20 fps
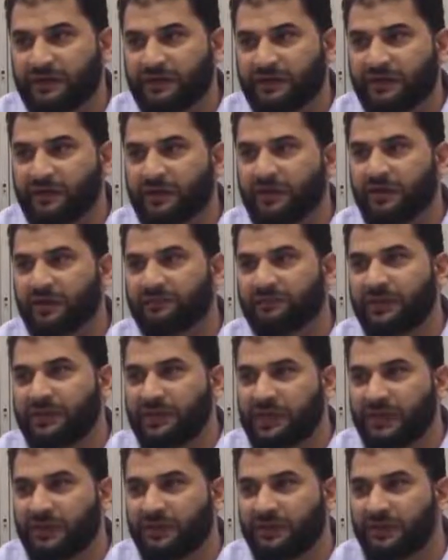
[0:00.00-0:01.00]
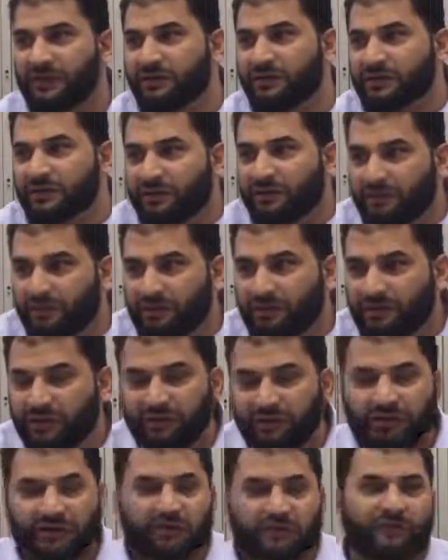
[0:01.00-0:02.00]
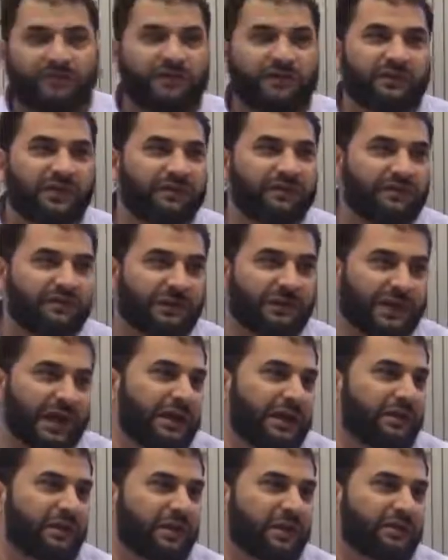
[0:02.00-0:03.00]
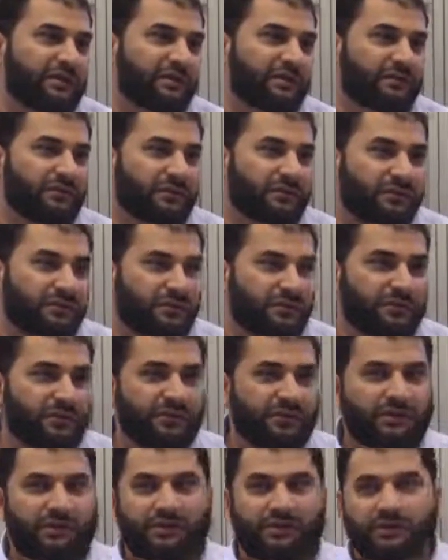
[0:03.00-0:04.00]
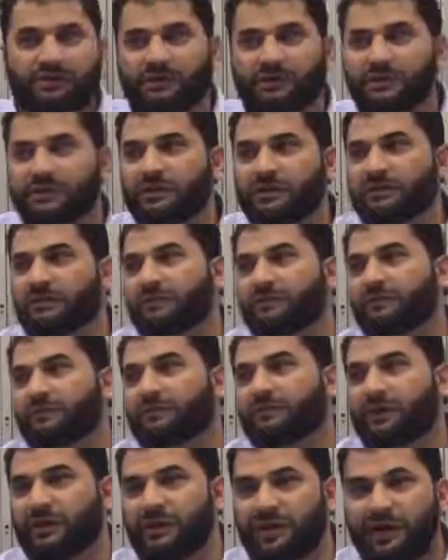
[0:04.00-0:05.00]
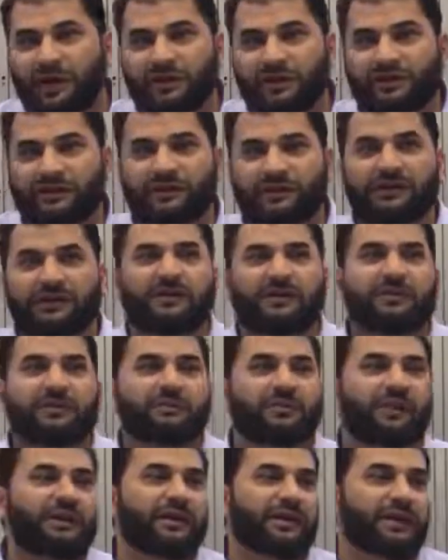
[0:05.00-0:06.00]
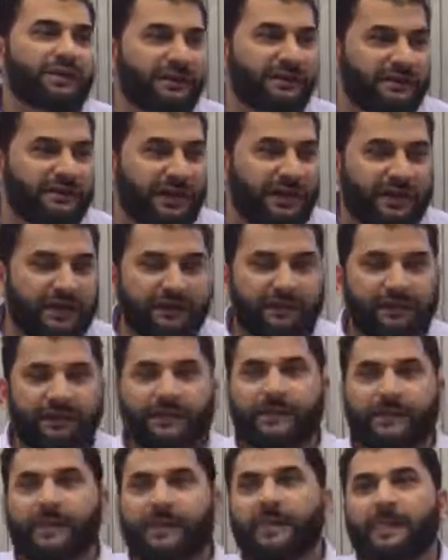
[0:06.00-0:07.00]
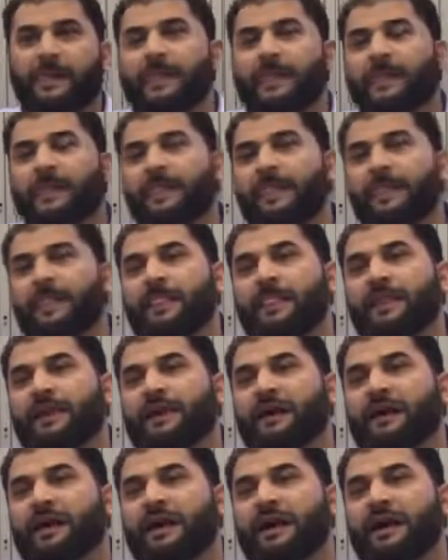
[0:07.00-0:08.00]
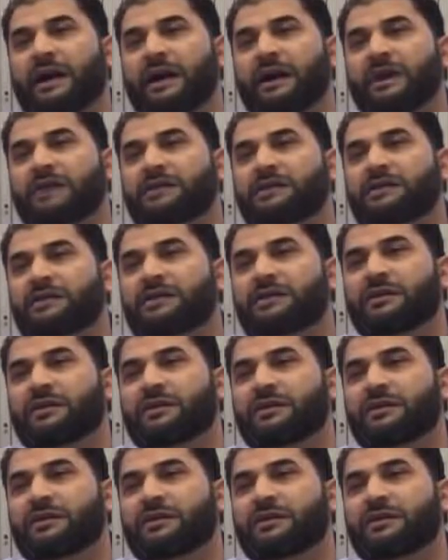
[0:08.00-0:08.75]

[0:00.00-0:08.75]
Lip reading: they call him the lion heart. Only Allah knows whether he was a lion heart or what heart. But he did that. And